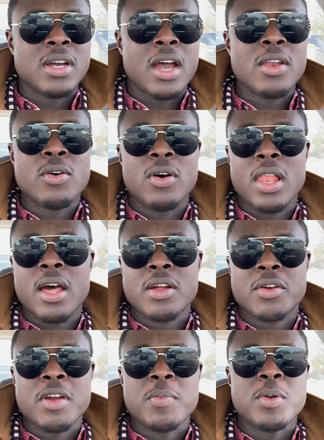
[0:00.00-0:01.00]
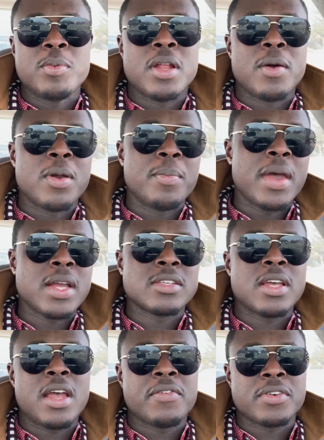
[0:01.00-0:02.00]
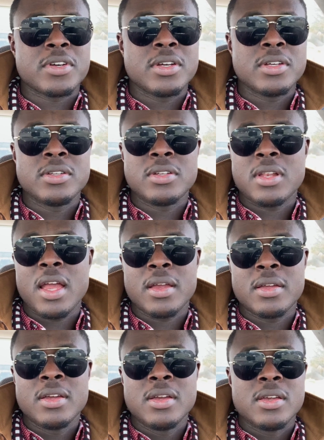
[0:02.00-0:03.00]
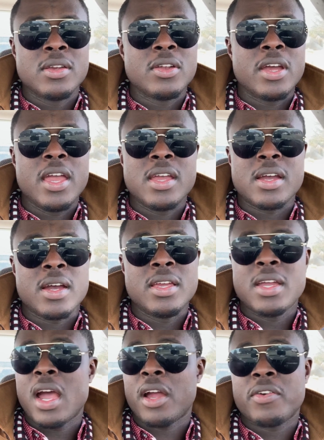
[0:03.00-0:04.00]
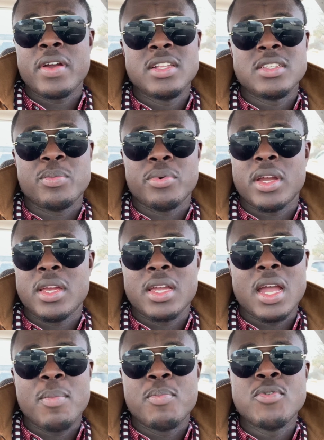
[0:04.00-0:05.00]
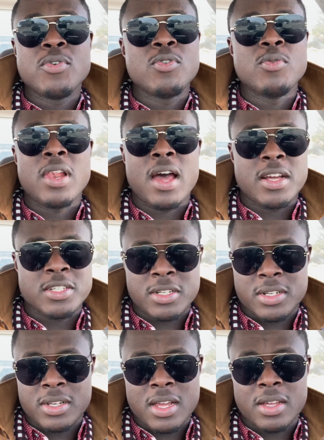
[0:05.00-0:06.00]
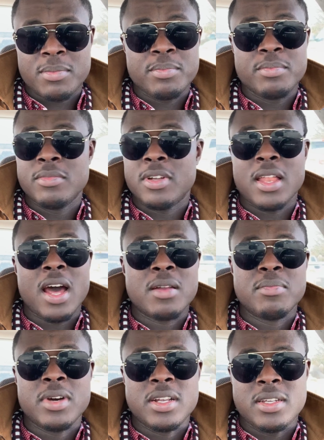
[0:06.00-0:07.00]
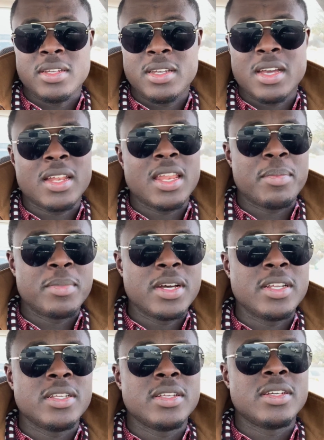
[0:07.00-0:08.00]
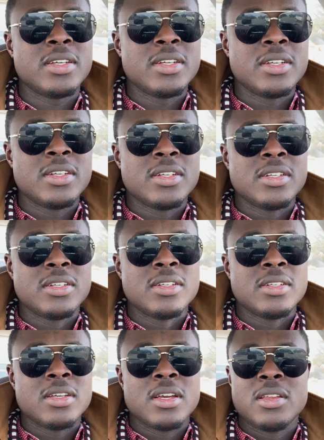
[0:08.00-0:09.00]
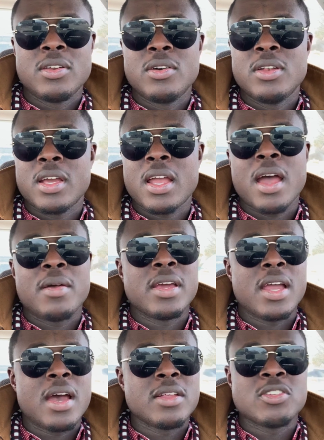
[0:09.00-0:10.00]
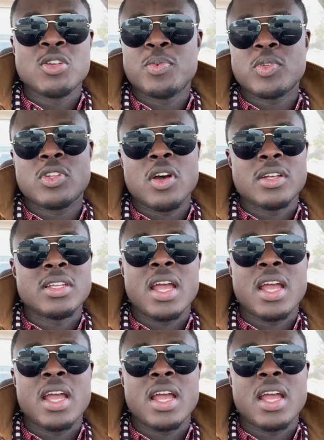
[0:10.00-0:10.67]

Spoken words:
I know a lot of great people that went back to Africa. You know, like, you know, Akon, he got crazy bread. He got beaucoup l'argent, like a lot of money. He got that money. And, you know, they got superstars.